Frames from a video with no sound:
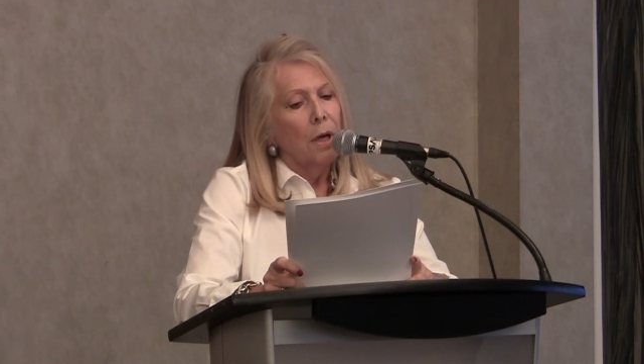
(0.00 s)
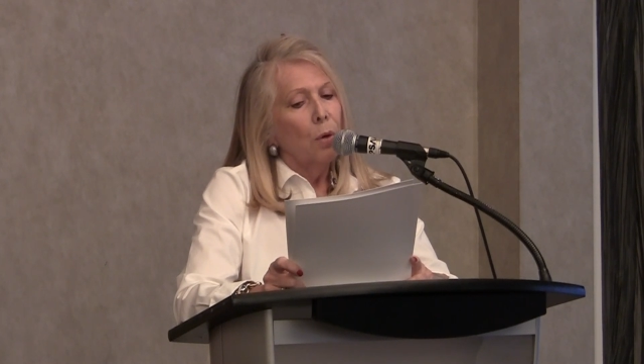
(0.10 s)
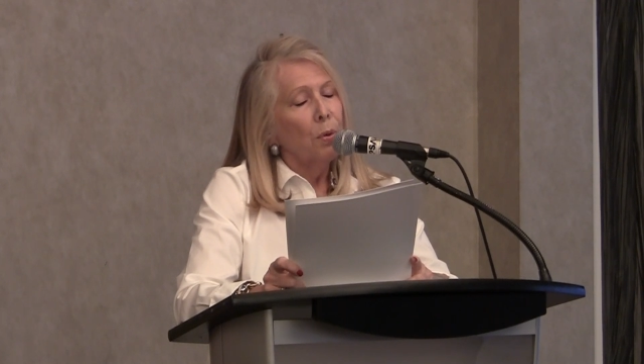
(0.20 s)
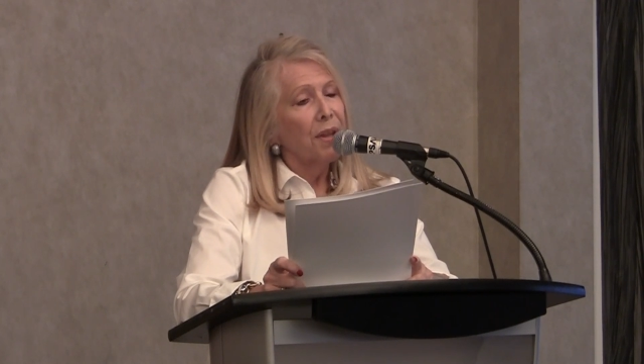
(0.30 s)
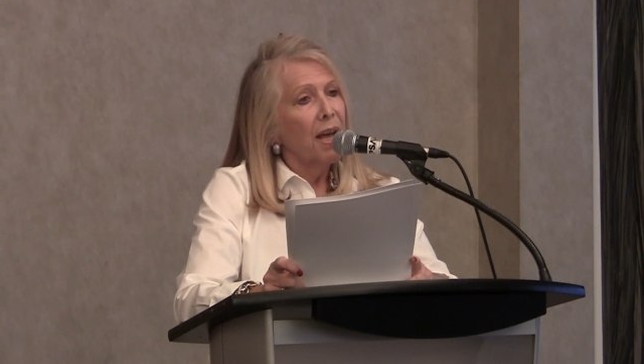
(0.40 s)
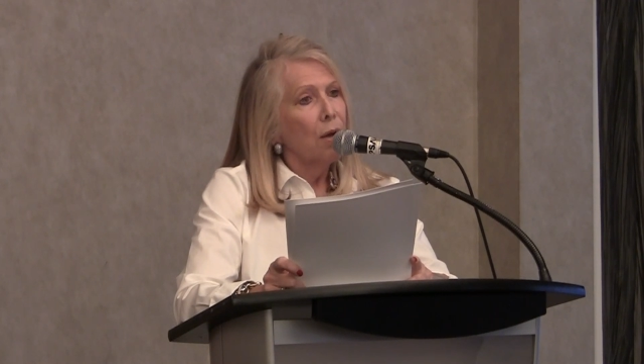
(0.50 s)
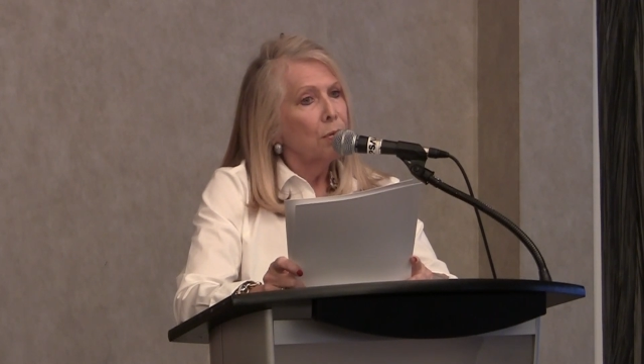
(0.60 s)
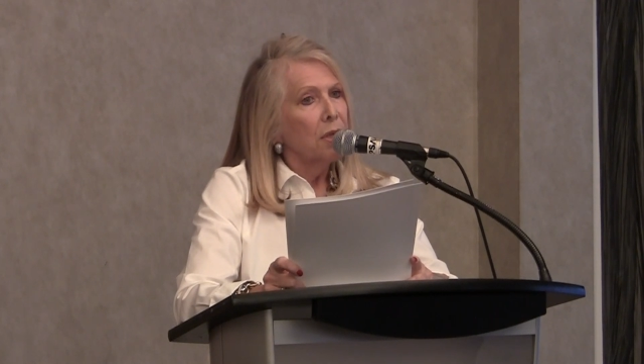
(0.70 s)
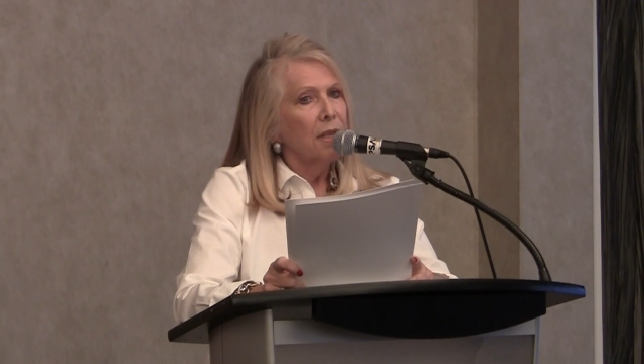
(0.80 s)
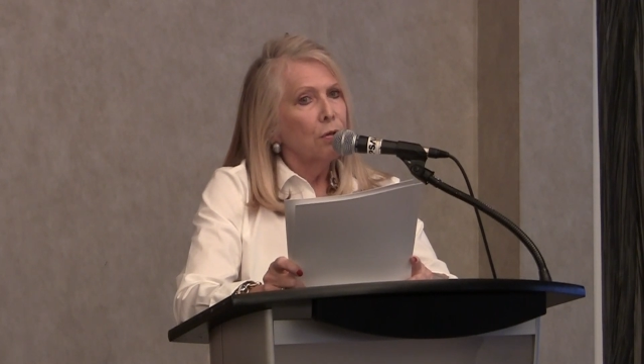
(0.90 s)
without
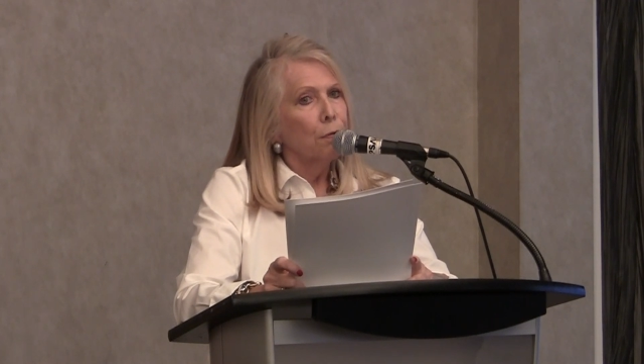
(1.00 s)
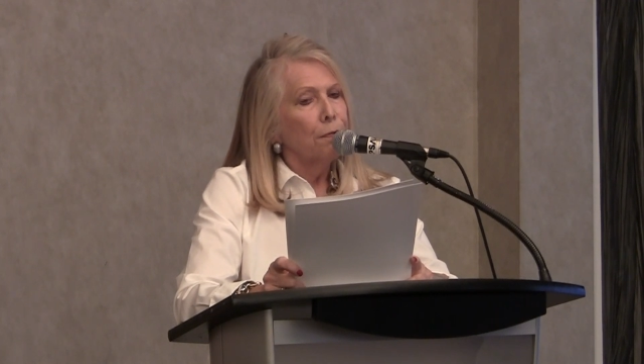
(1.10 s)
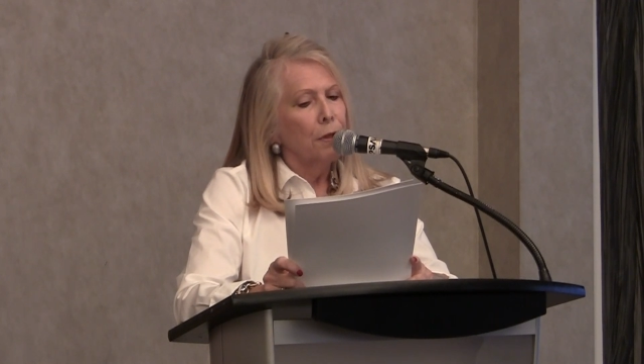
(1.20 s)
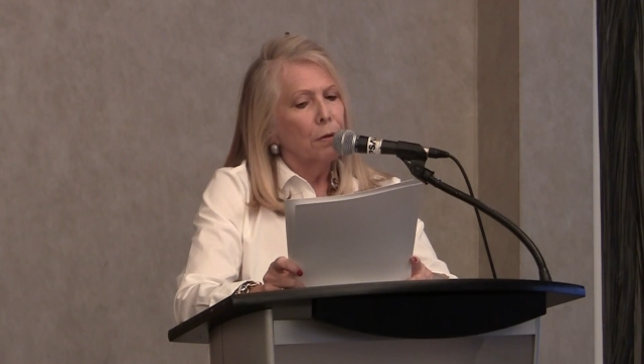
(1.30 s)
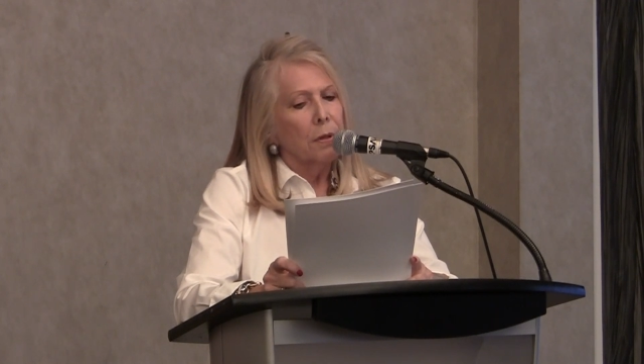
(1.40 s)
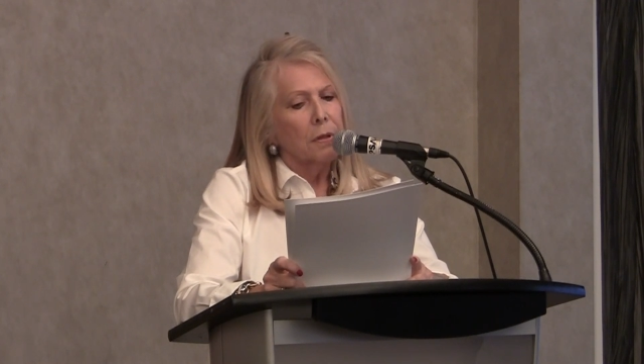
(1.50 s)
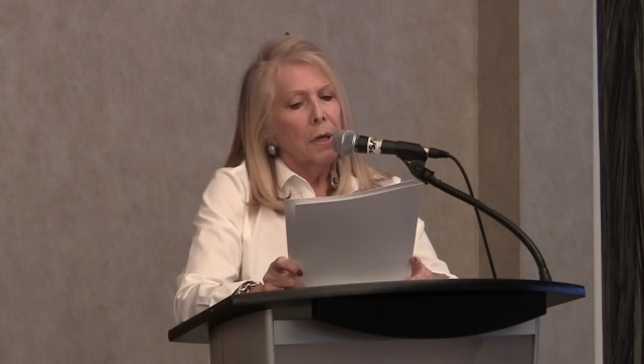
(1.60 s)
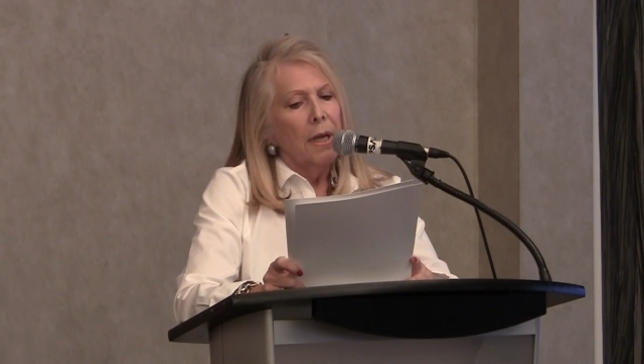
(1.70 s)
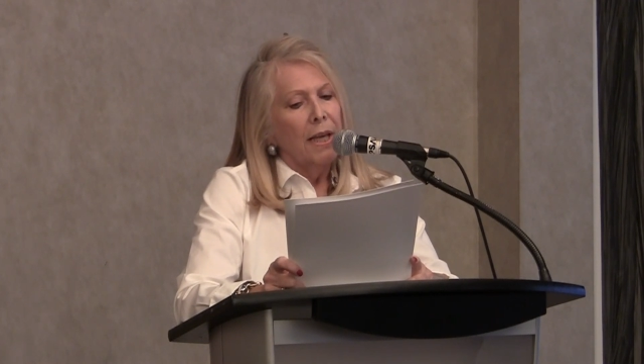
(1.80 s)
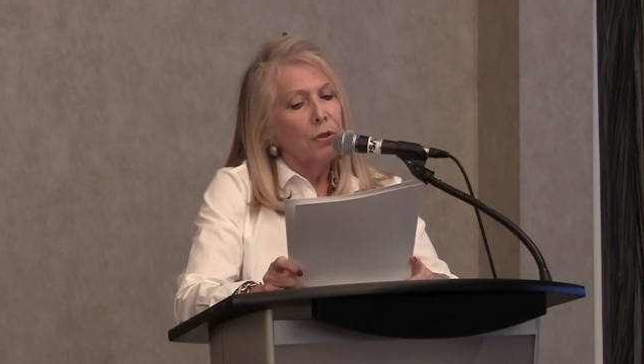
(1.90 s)
interference
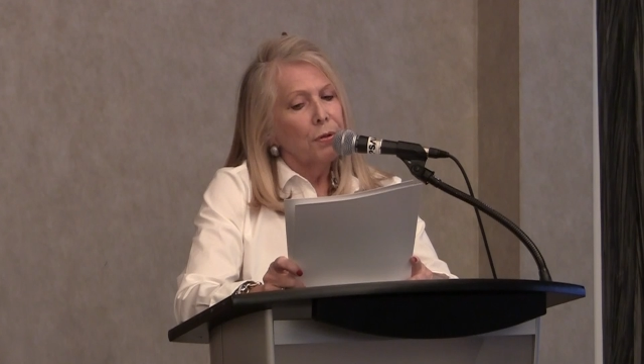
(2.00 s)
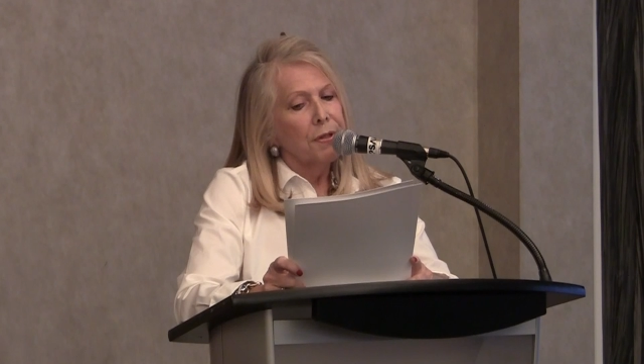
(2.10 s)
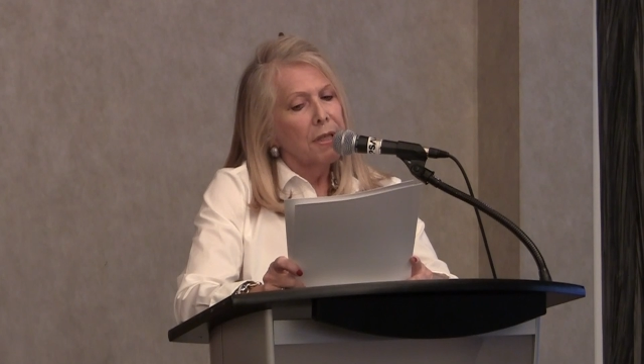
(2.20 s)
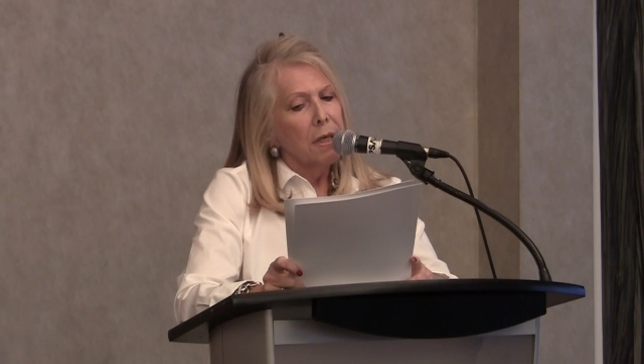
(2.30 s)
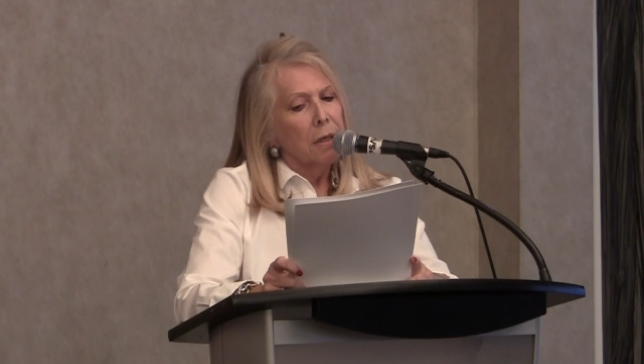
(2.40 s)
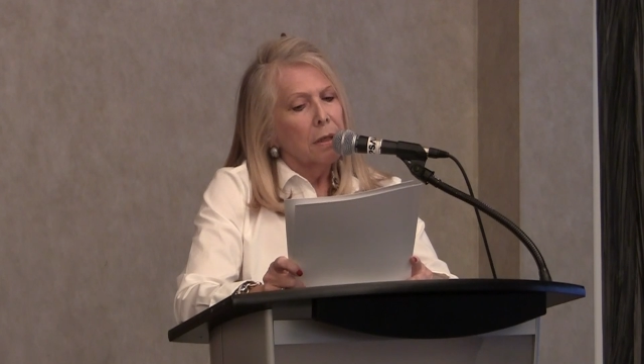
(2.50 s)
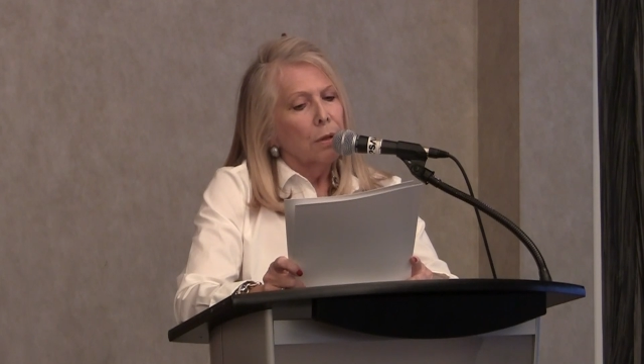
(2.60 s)
and to seek,